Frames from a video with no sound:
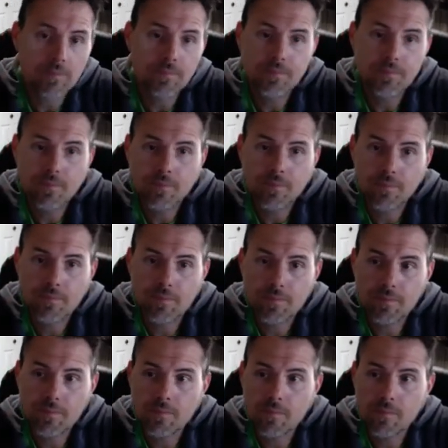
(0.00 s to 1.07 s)

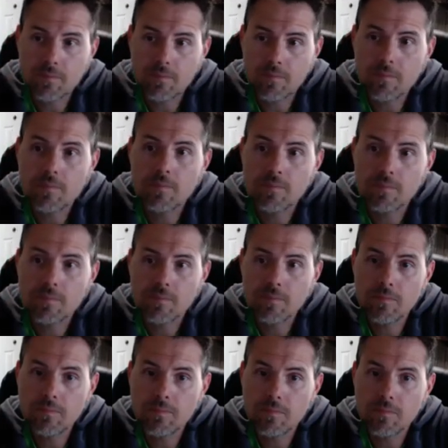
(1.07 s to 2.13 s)

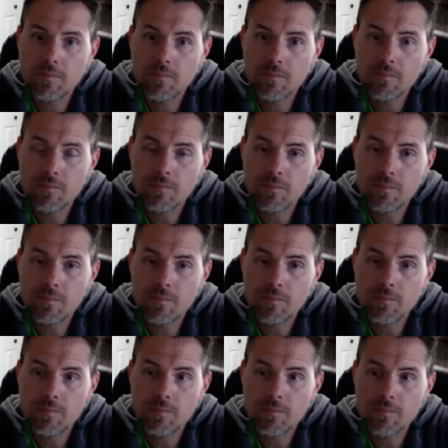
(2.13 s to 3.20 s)

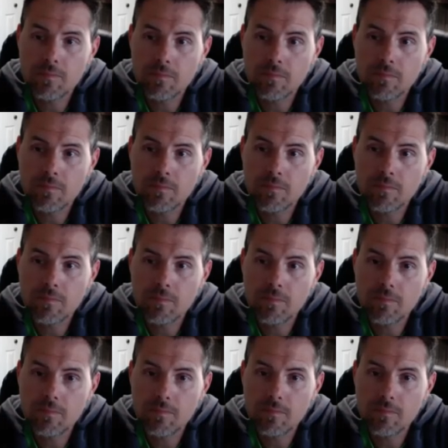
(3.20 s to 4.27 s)

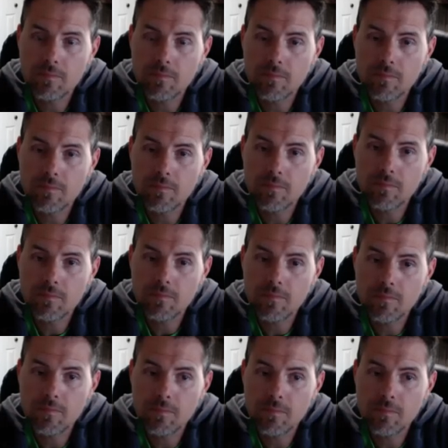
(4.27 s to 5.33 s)

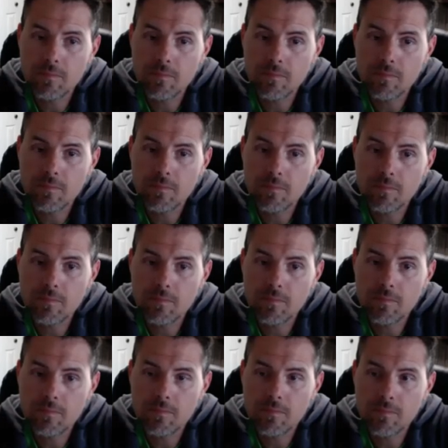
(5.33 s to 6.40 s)

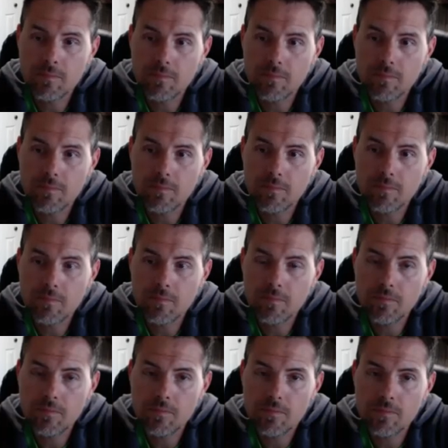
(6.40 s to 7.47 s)

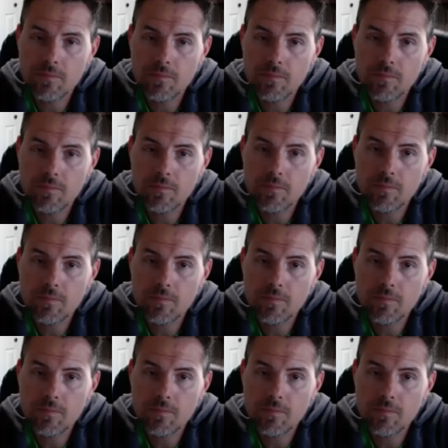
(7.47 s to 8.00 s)
(silent)